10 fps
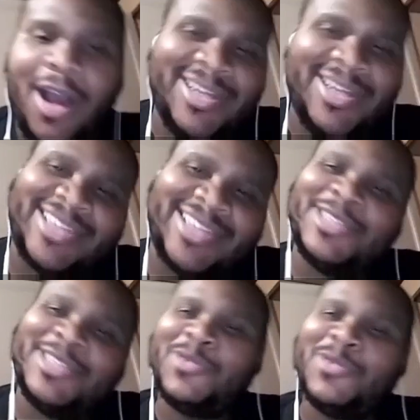look at, look at
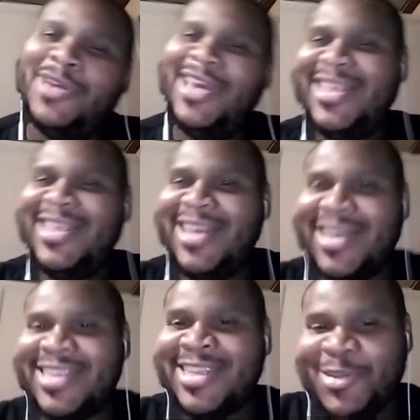this look at
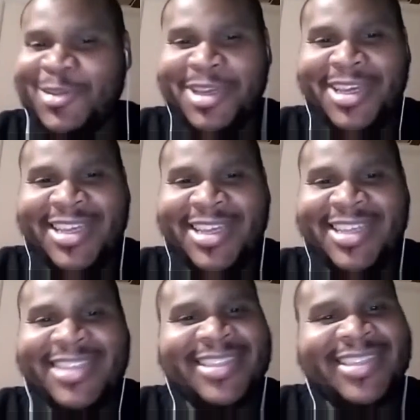this Hey,